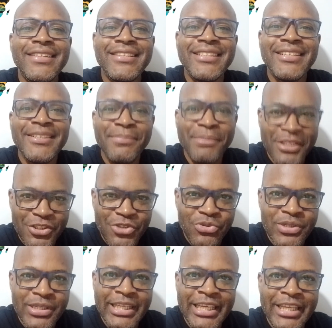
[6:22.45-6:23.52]

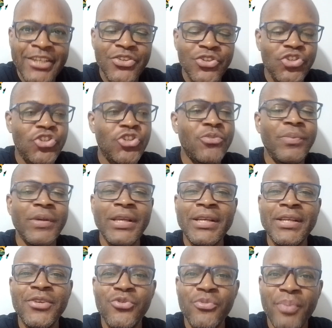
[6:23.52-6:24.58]
military leadership
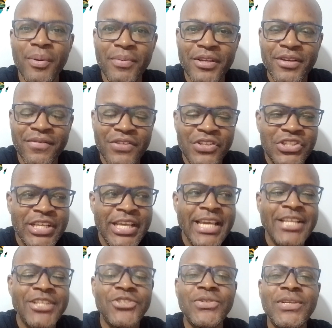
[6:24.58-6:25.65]
in the Republic of
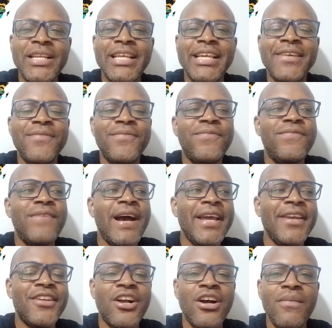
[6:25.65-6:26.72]
Niger so that they can
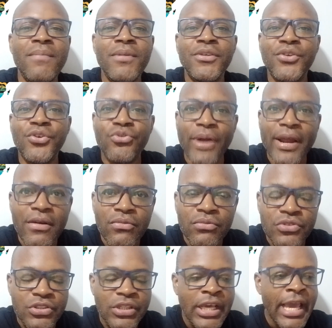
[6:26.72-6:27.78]
find common
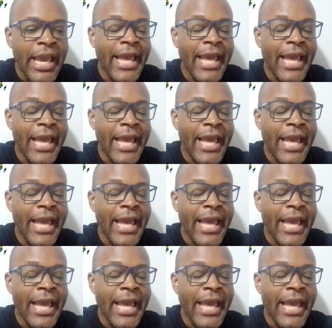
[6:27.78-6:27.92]
grounds.